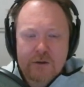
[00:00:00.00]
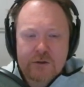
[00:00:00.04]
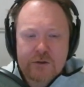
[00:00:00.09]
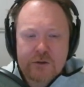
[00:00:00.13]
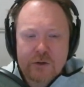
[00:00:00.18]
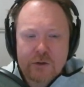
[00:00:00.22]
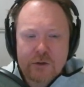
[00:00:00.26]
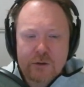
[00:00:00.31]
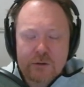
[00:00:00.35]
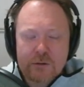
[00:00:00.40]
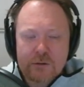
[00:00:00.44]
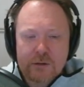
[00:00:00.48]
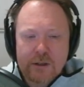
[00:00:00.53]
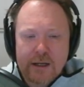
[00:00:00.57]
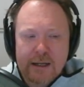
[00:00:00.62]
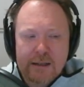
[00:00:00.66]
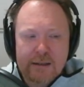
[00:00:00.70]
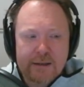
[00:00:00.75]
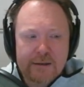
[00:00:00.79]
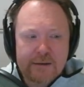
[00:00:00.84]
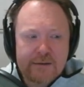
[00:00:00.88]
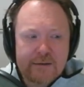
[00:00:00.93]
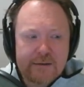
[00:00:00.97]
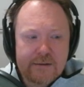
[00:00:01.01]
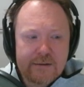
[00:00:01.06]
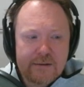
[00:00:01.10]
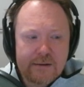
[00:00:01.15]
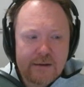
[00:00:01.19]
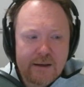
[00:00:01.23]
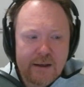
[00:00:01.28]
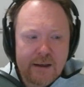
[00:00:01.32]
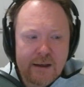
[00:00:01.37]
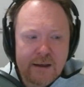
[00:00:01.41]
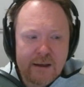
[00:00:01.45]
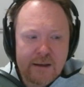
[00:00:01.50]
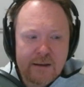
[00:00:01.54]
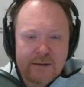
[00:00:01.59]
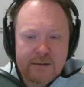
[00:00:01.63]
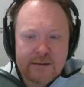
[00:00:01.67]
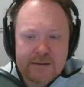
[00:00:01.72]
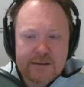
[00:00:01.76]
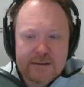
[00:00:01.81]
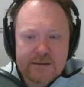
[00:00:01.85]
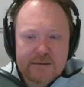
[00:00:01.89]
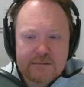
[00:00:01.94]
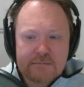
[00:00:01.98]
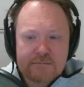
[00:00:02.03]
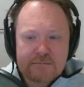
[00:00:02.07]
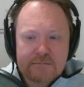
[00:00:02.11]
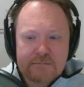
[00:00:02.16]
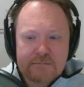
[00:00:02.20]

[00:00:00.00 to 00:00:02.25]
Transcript: Joel, Alex, and